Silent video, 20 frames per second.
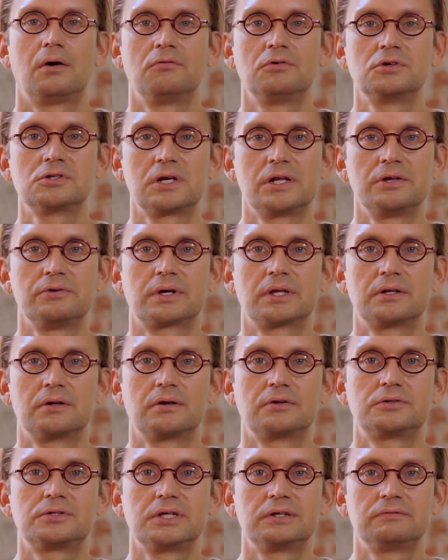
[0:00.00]
obviously you can
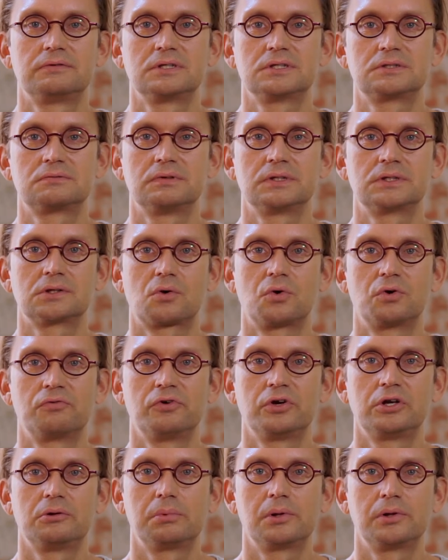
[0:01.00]
achieve this with the
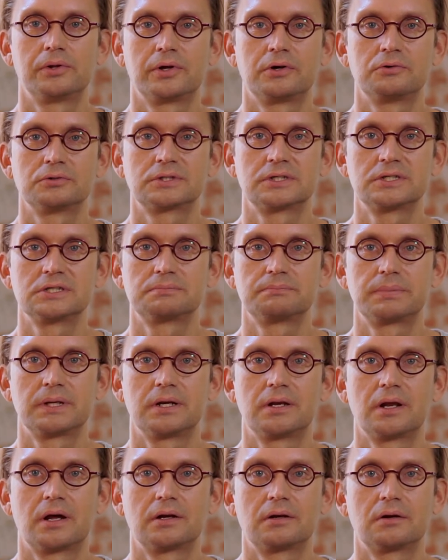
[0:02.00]
convertible notes, and it's
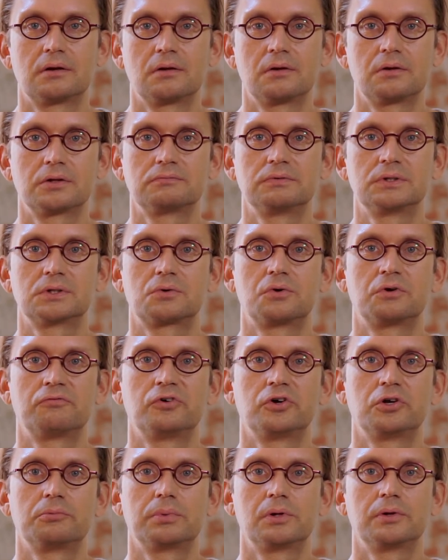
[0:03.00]
been done a lot with
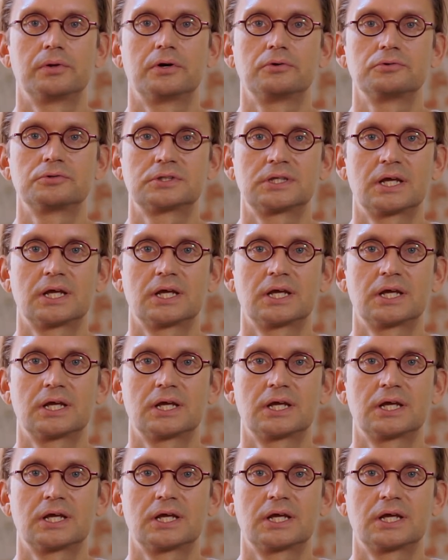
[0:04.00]
convertible notes.